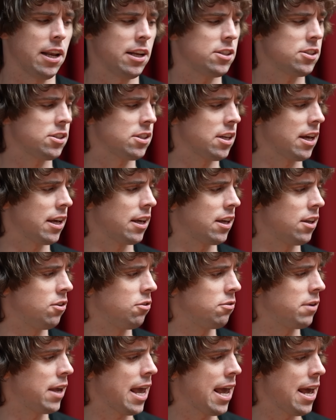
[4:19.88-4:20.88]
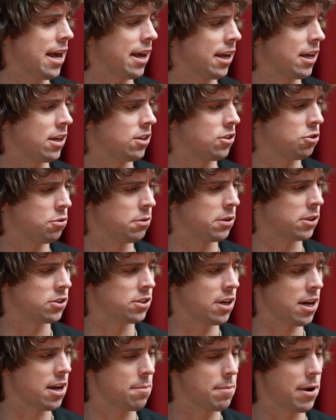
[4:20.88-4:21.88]
and it's like you can't get too
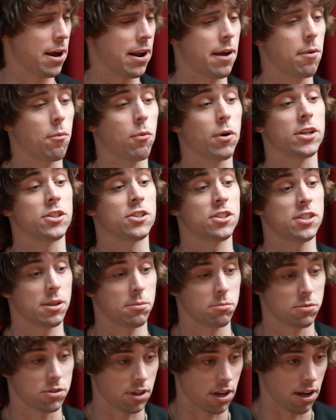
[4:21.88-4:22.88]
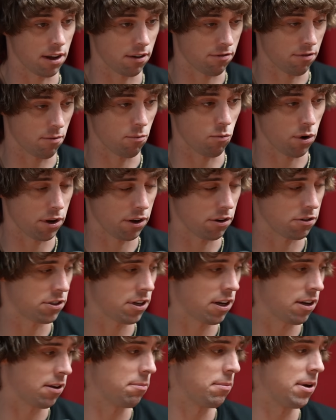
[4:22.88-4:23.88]
excited about it. And what it seems like from what you're
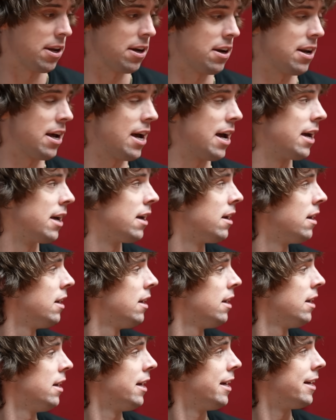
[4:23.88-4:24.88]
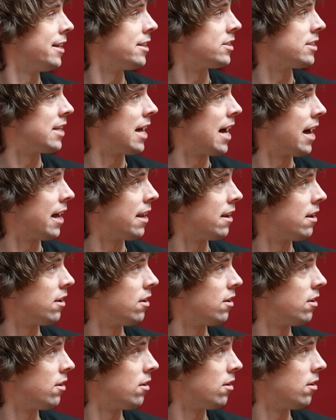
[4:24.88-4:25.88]
telling me today is that
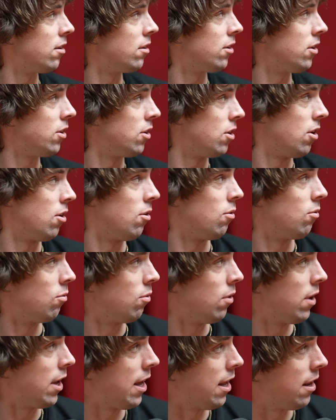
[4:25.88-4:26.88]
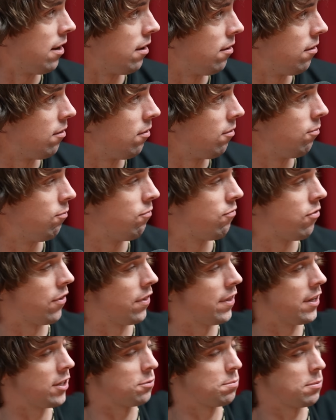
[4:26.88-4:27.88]
you know, in for
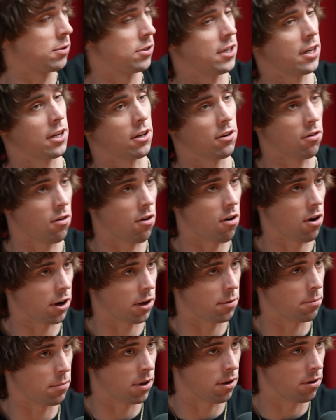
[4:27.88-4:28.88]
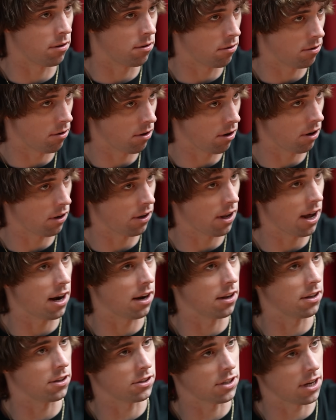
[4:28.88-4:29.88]
this particular argument, a
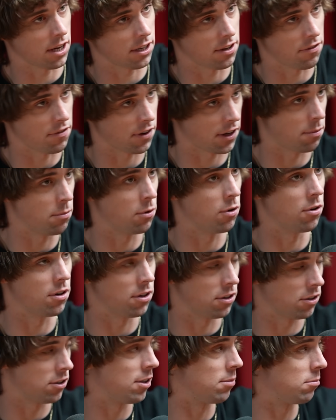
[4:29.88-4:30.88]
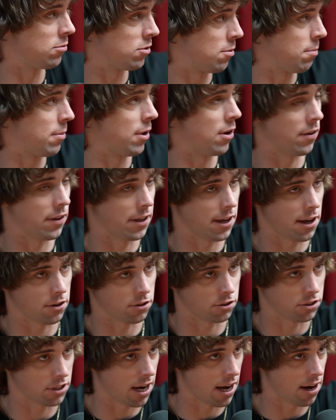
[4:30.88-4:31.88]
lot of the scientific community seems to be on the
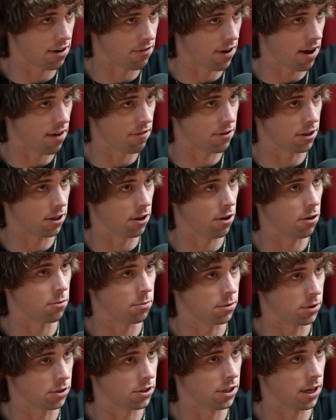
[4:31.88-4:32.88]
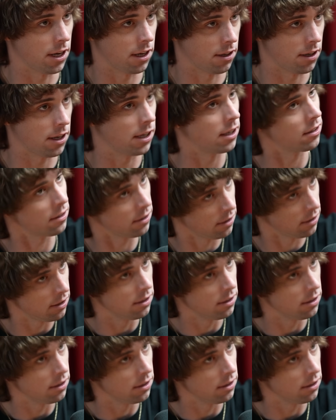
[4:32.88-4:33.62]
other side of Avi Loeb and saying like